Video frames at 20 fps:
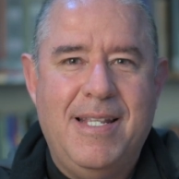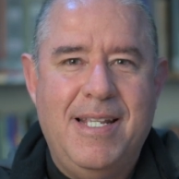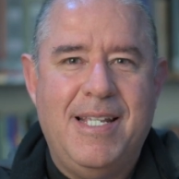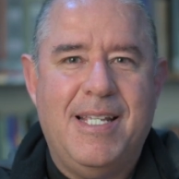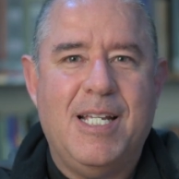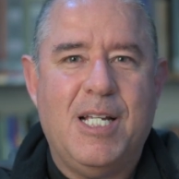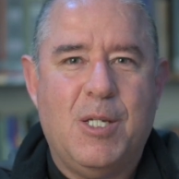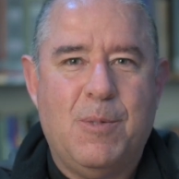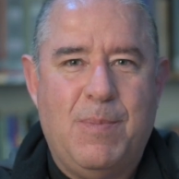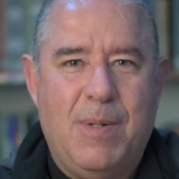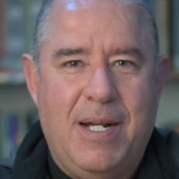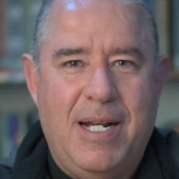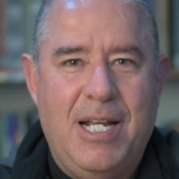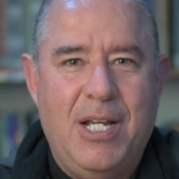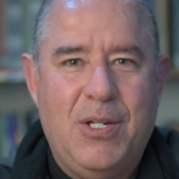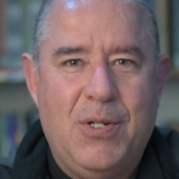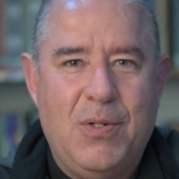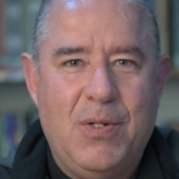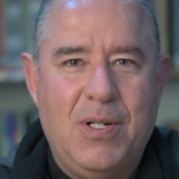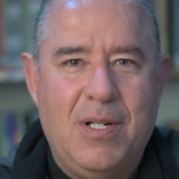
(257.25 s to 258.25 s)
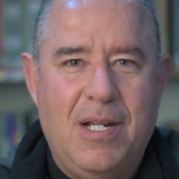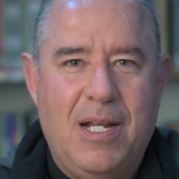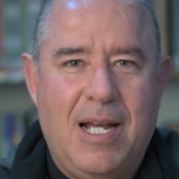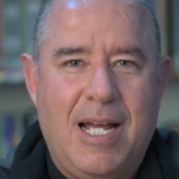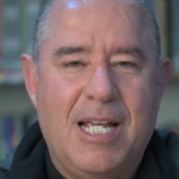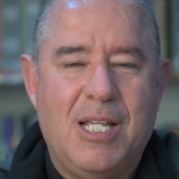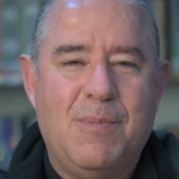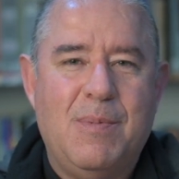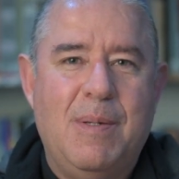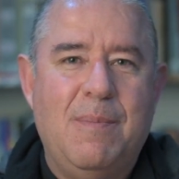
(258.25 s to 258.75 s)
this explanation
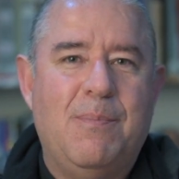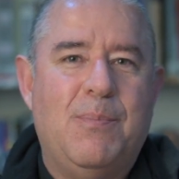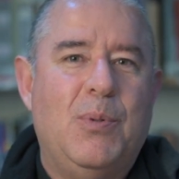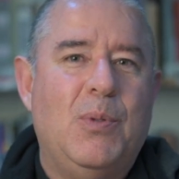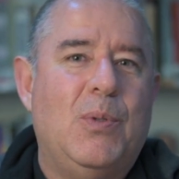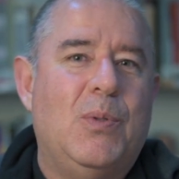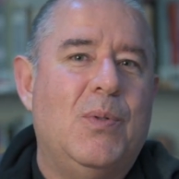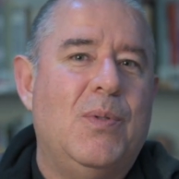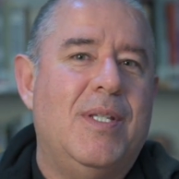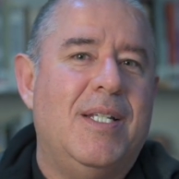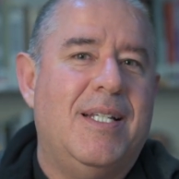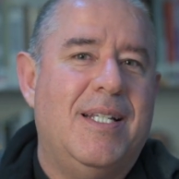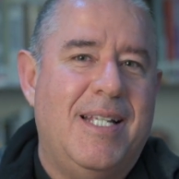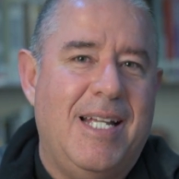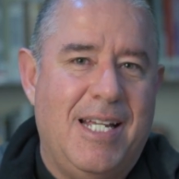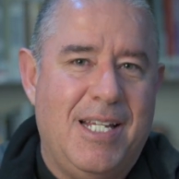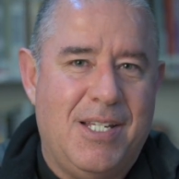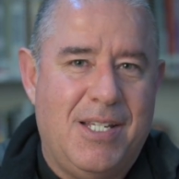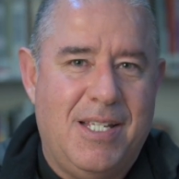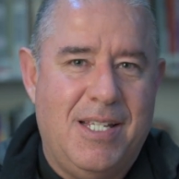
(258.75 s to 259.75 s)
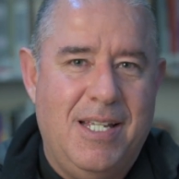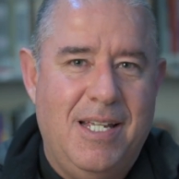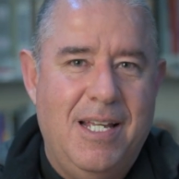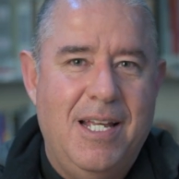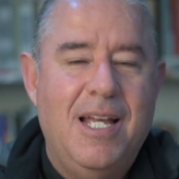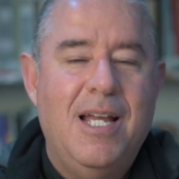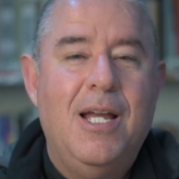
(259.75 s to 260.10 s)
has been put to the test.